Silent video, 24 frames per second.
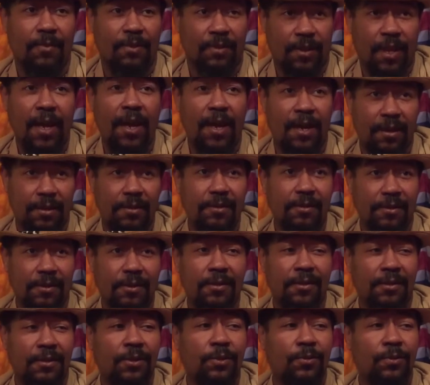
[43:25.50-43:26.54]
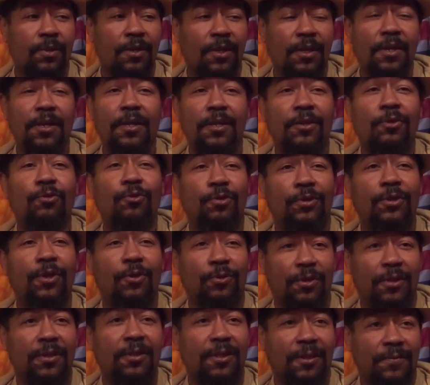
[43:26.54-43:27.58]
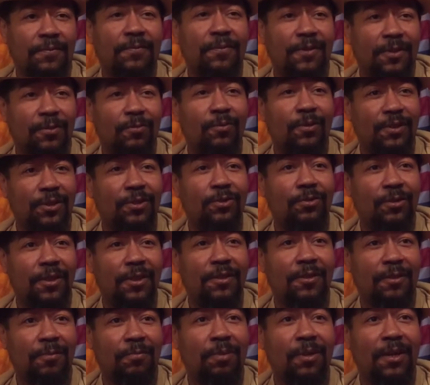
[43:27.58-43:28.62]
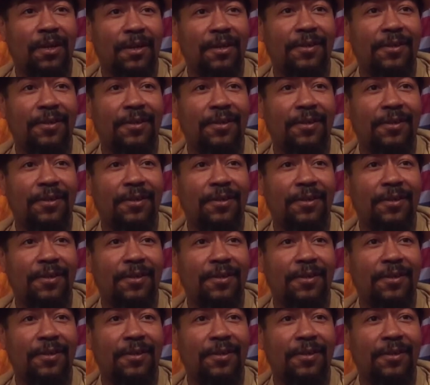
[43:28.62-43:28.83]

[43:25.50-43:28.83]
that is, you'll know the difference once you hear her play.